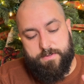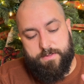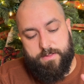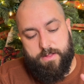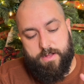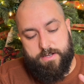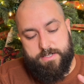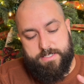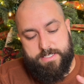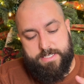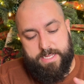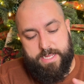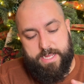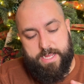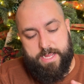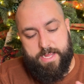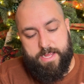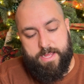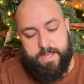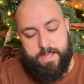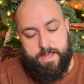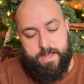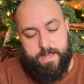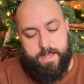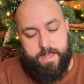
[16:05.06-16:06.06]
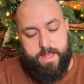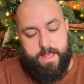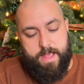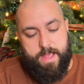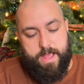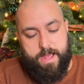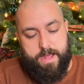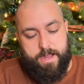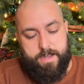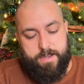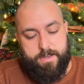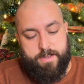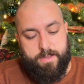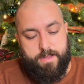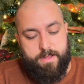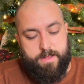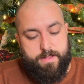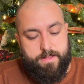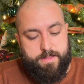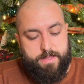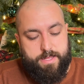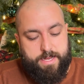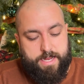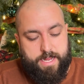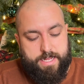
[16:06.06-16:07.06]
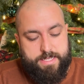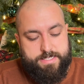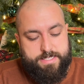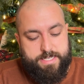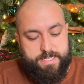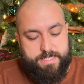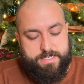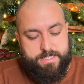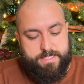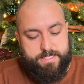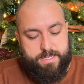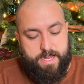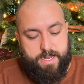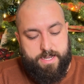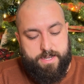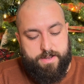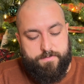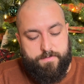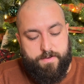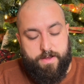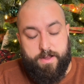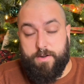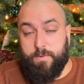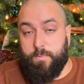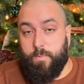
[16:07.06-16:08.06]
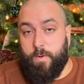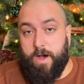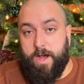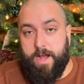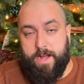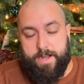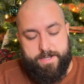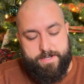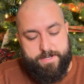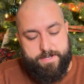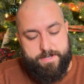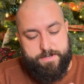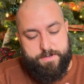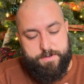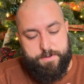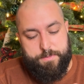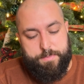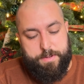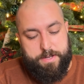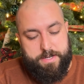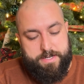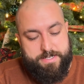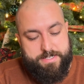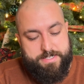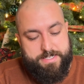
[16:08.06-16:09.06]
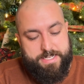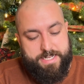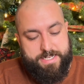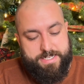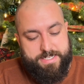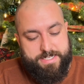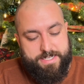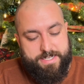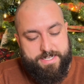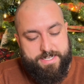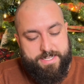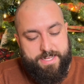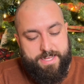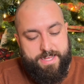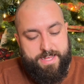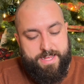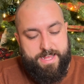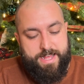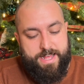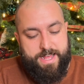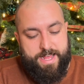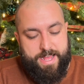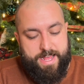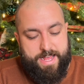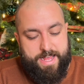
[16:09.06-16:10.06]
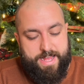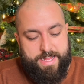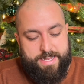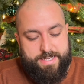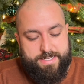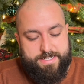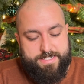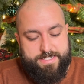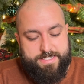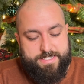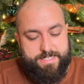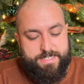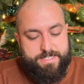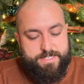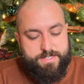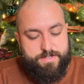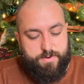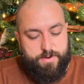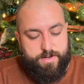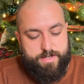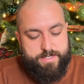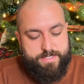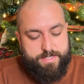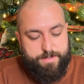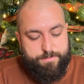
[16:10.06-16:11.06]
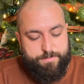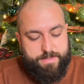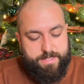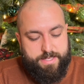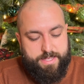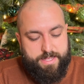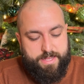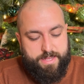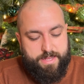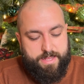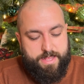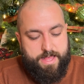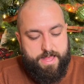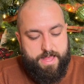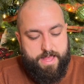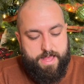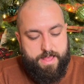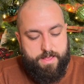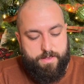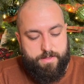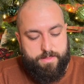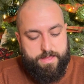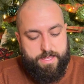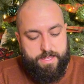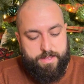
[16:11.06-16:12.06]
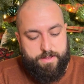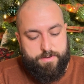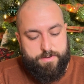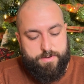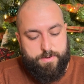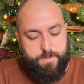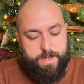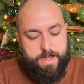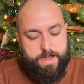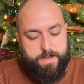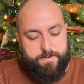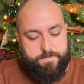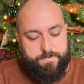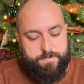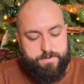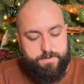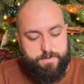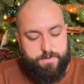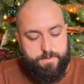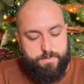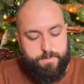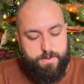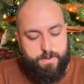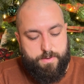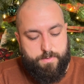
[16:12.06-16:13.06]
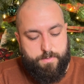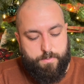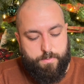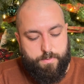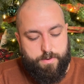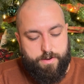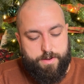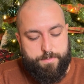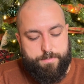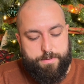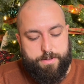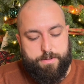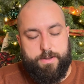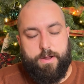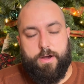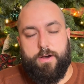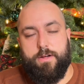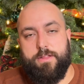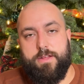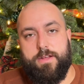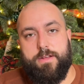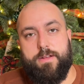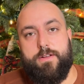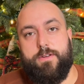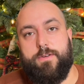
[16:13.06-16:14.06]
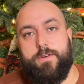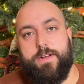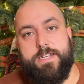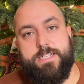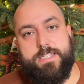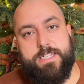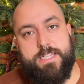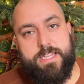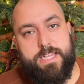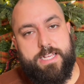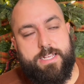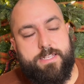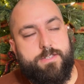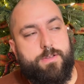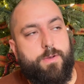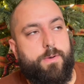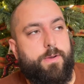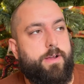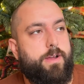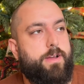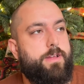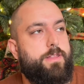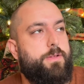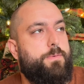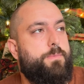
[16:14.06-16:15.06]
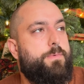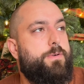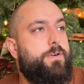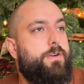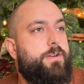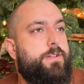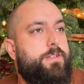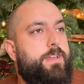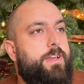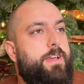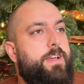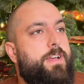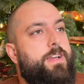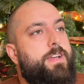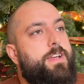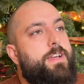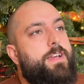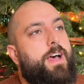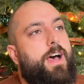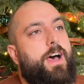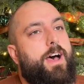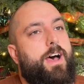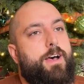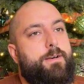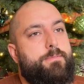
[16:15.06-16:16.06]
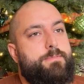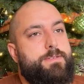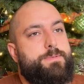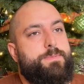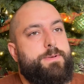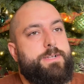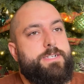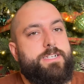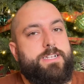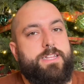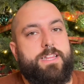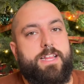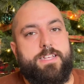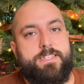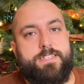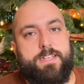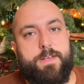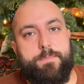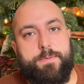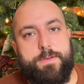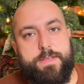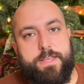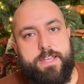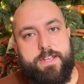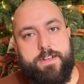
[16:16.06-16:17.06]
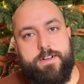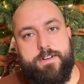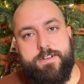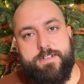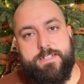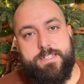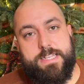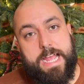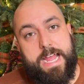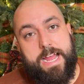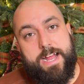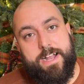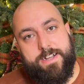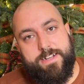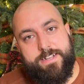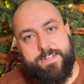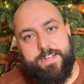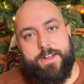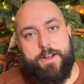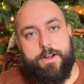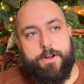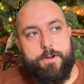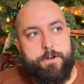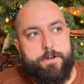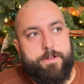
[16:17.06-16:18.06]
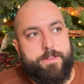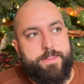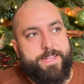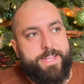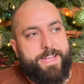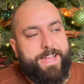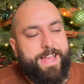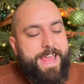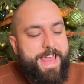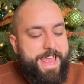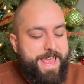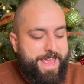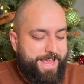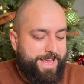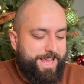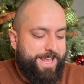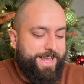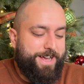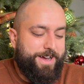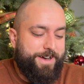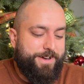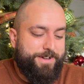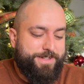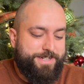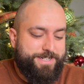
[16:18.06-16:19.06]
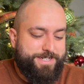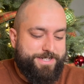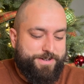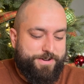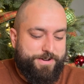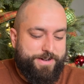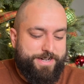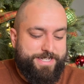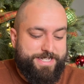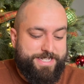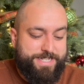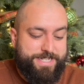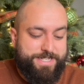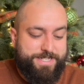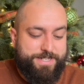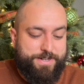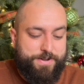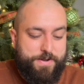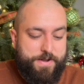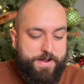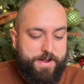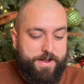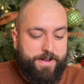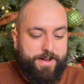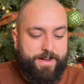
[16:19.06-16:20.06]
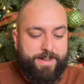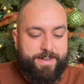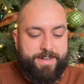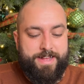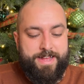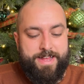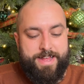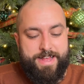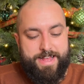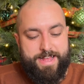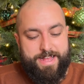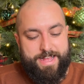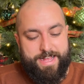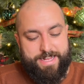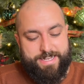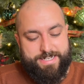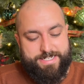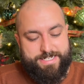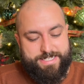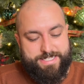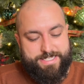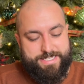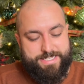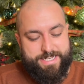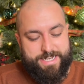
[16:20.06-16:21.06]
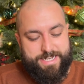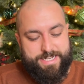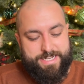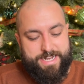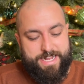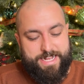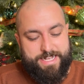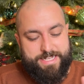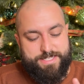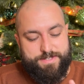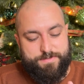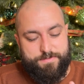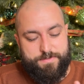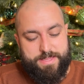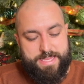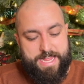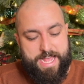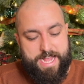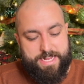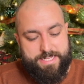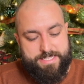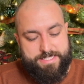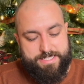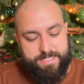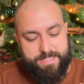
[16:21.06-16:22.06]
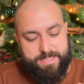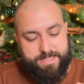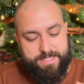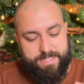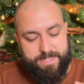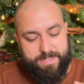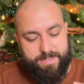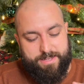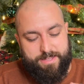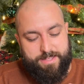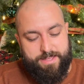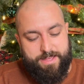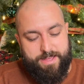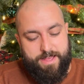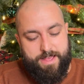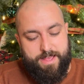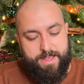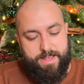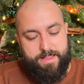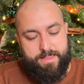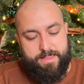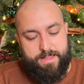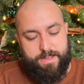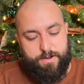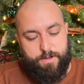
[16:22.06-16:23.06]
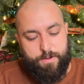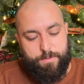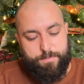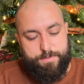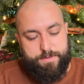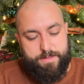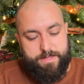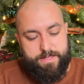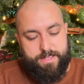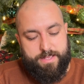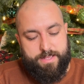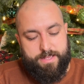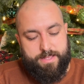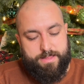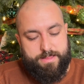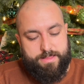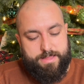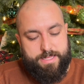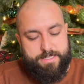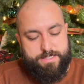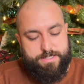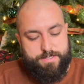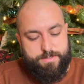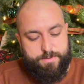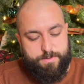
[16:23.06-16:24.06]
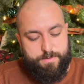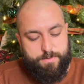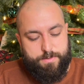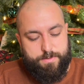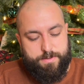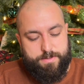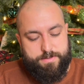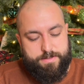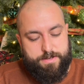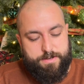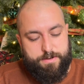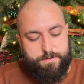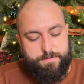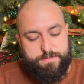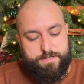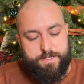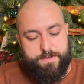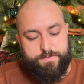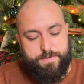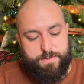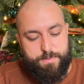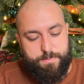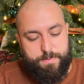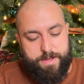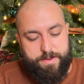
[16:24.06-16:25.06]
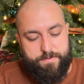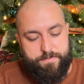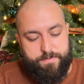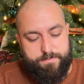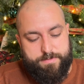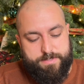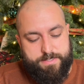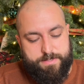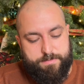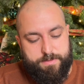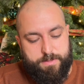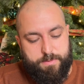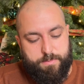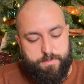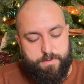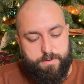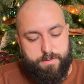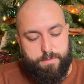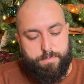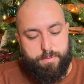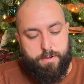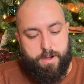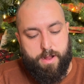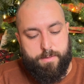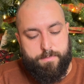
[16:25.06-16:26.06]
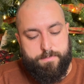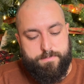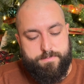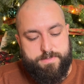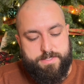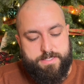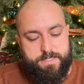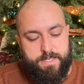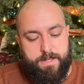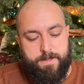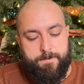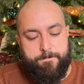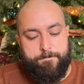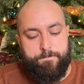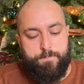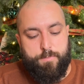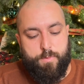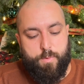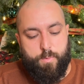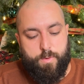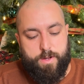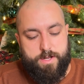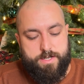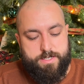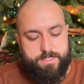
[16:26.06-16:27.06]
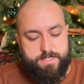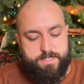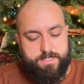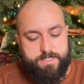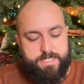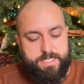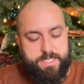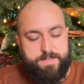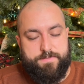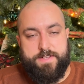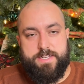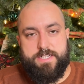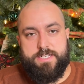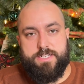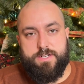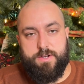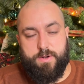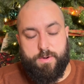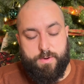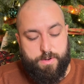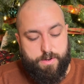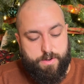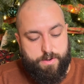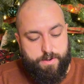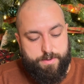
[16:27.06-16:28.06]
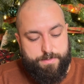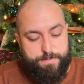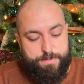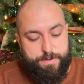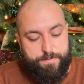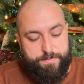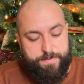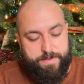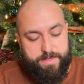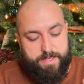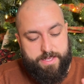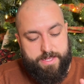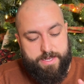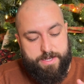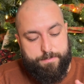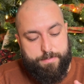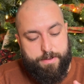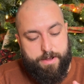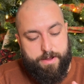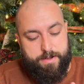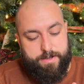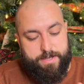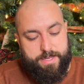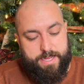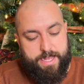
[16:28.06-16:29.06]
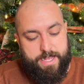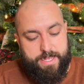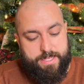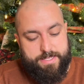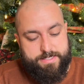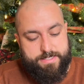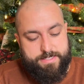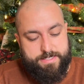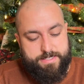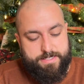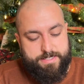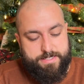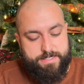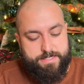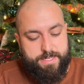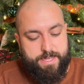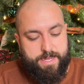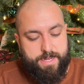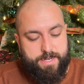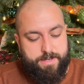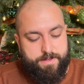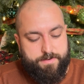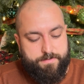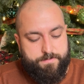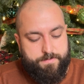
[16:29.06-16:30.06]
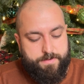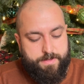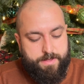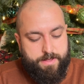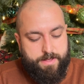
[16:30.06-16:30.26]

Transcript: long day. And like I said, just kind of unwind, no pun intended, and just enjoy something that you don't have to worry about all the crazy things going on in the world. Especially the last couple of years, and currently all this craziness going on. It's just a nice, relaxing thing that hopefully lets you, drift away from some of the world problems, watch a TV show or a movie and a podcast, and just kind of